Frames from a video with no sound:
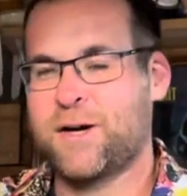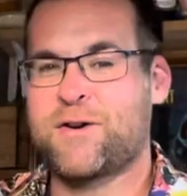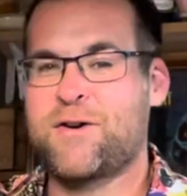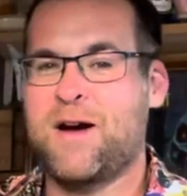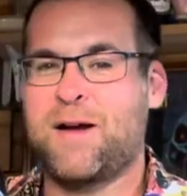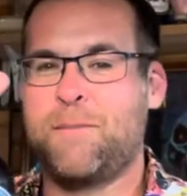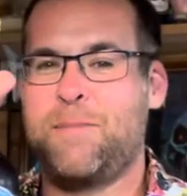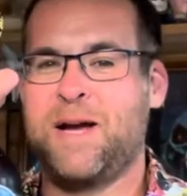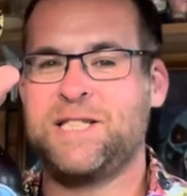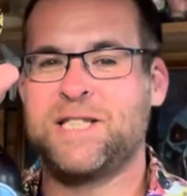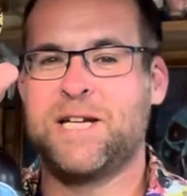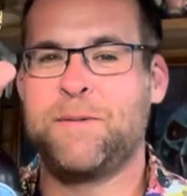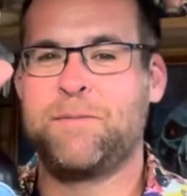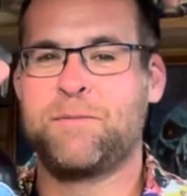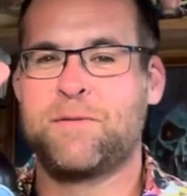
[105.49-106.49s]
Cracking
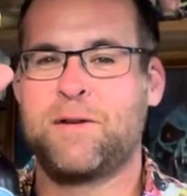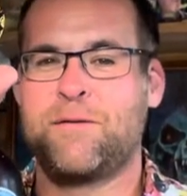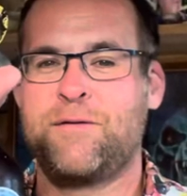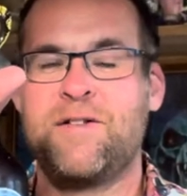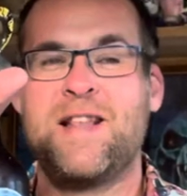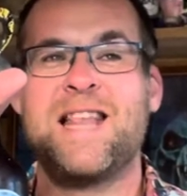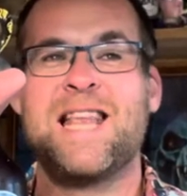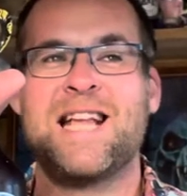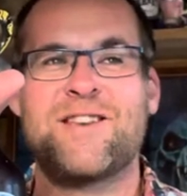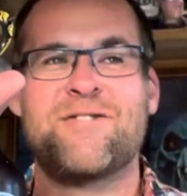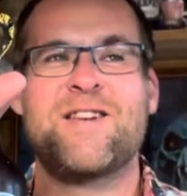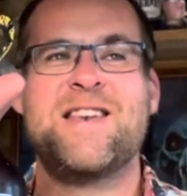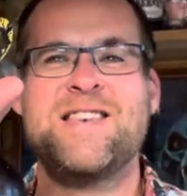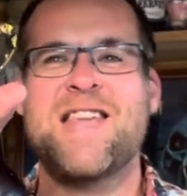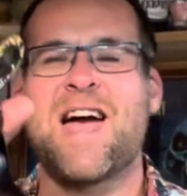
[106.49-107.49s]
picture. They've
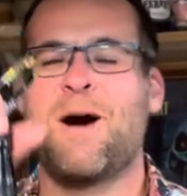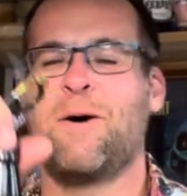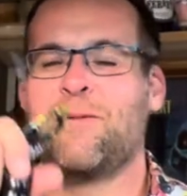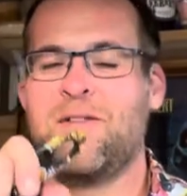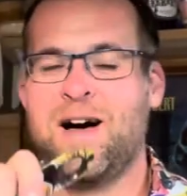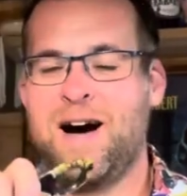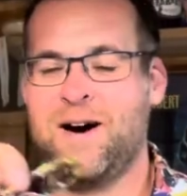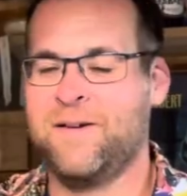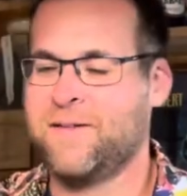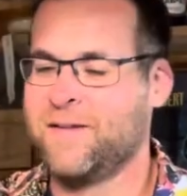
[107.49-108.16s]
literally nailed that.